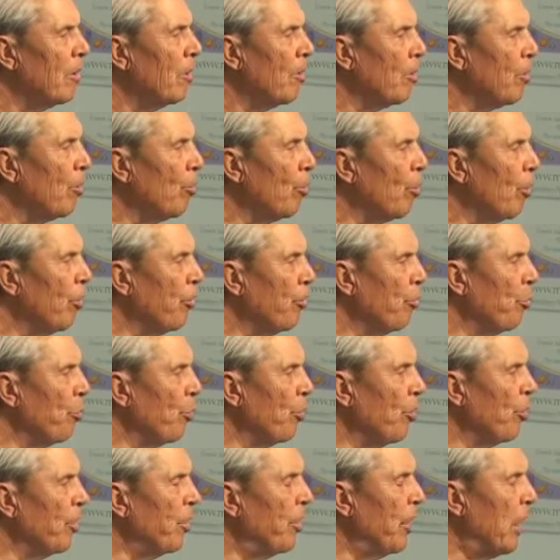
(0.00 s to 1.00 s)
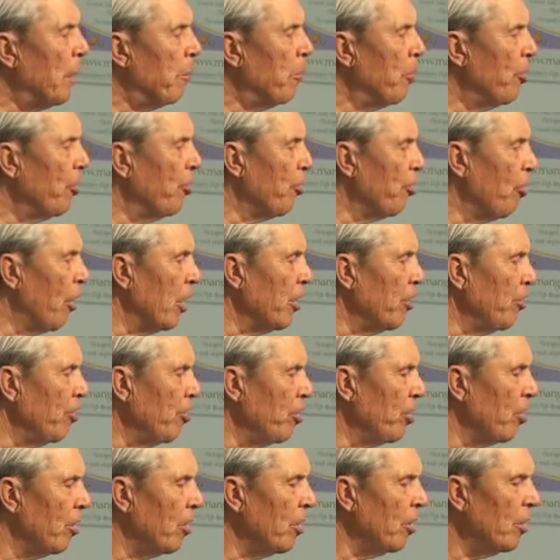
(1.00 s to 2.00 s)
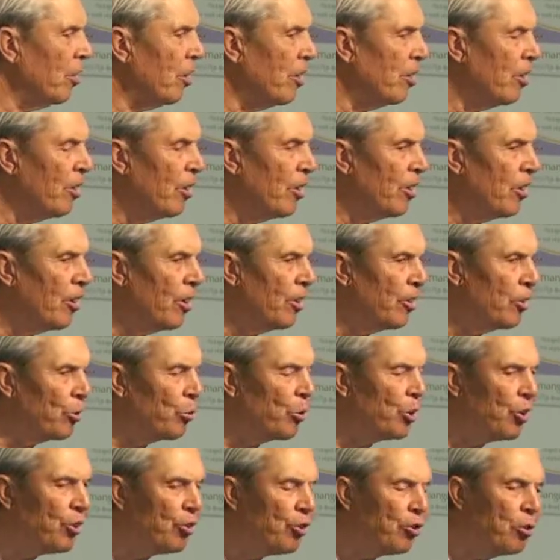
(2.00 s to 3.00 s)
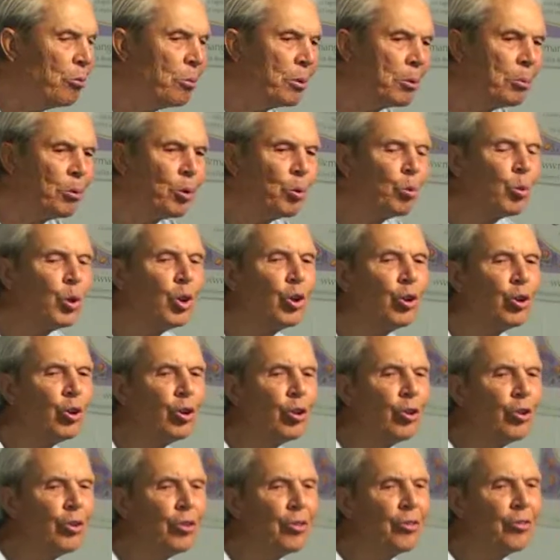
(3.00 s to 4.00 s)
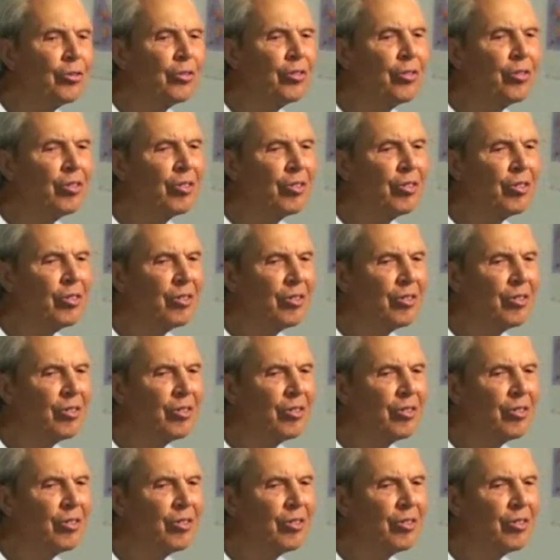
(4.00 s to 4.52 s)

The cross was a demonstration to innumerable worlds.